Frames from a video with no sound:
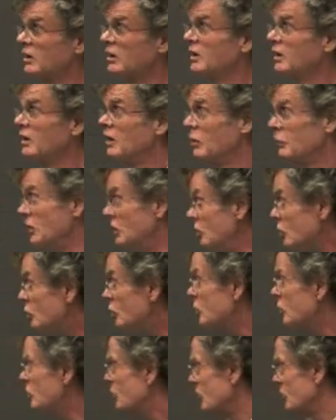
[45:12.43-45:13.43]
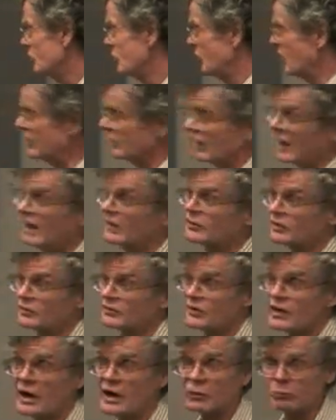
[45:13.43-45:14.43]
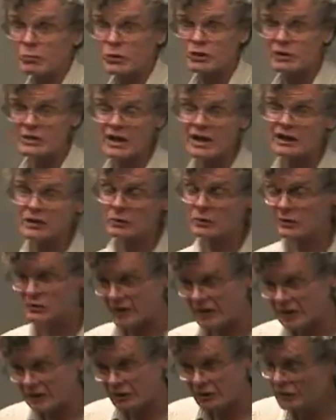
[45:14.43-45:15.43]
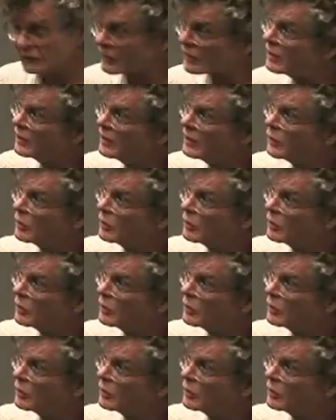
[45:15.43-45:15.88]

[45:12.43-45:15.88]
I mean, you could set your house on fire and burn down all of Vancouver,